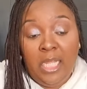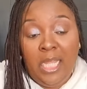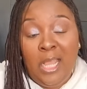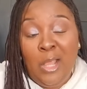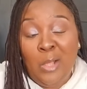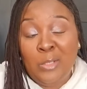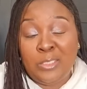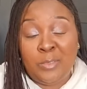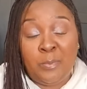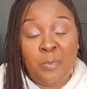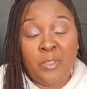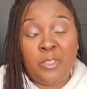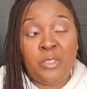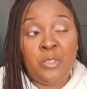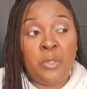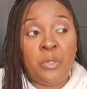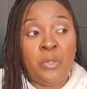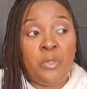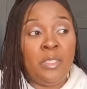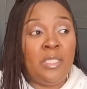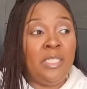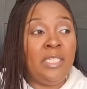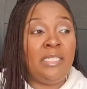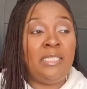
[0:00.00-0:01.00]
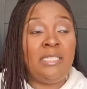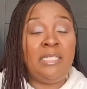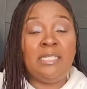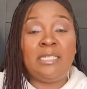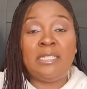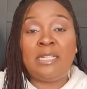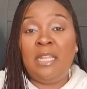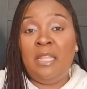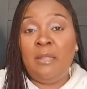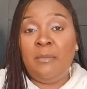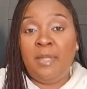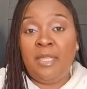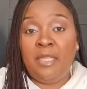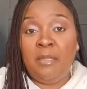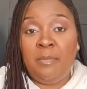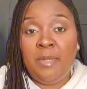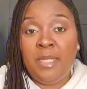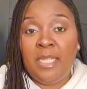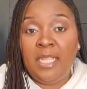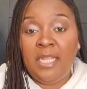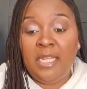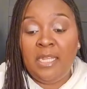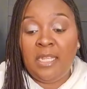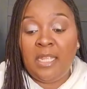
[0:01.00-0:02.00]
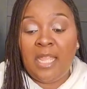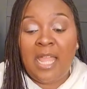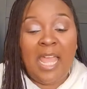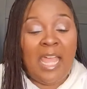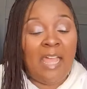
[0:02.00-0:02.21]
I was supposed to do this disclaimer at the beginning.